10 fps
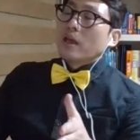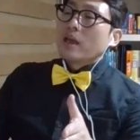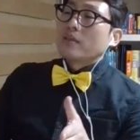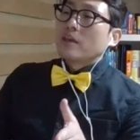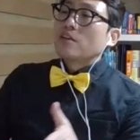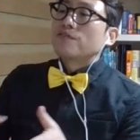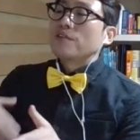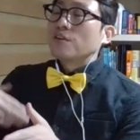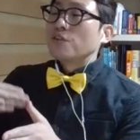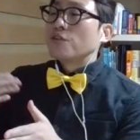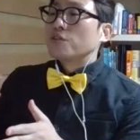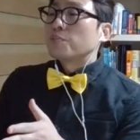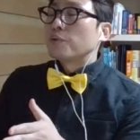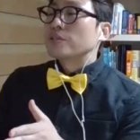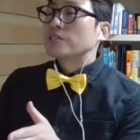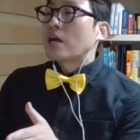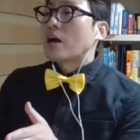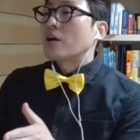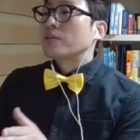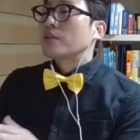and if you printed
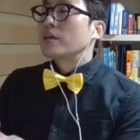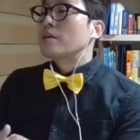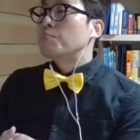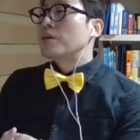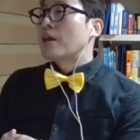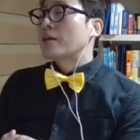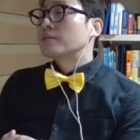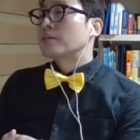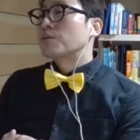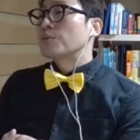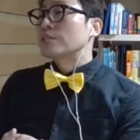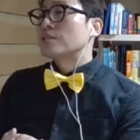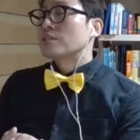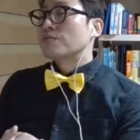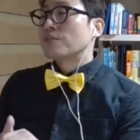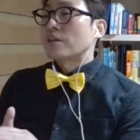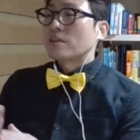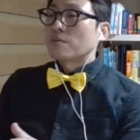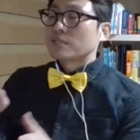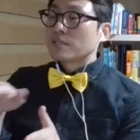out EPS Korea certificate,
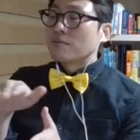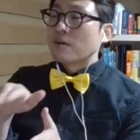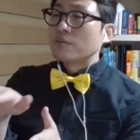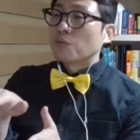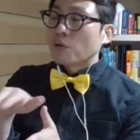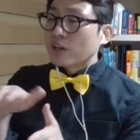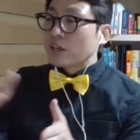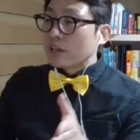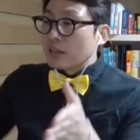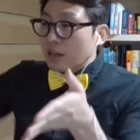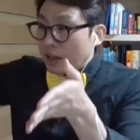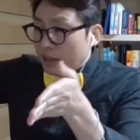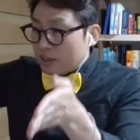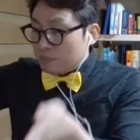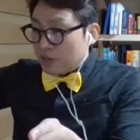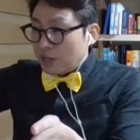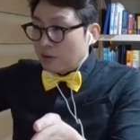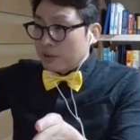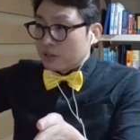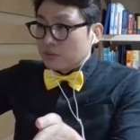there is some of the working and the
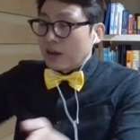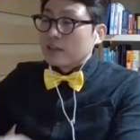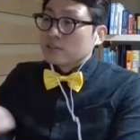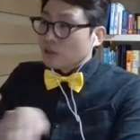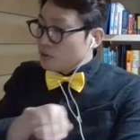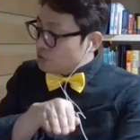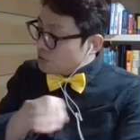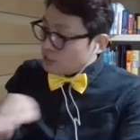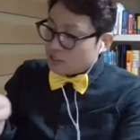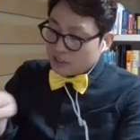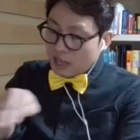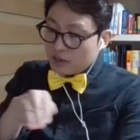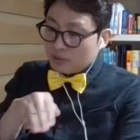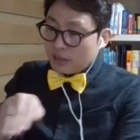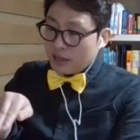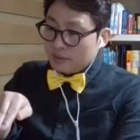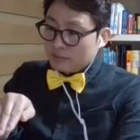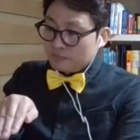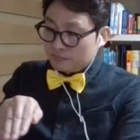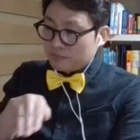period, right? So you just calculate
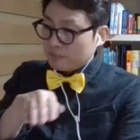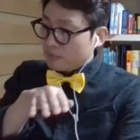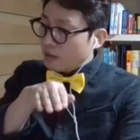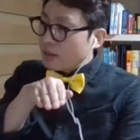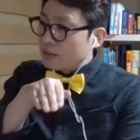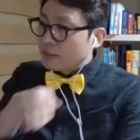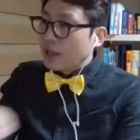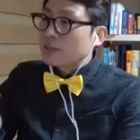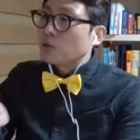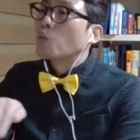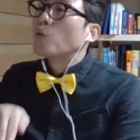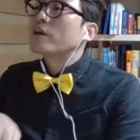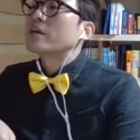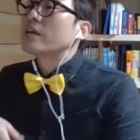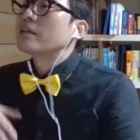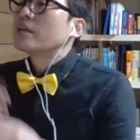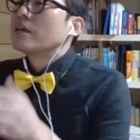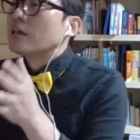that working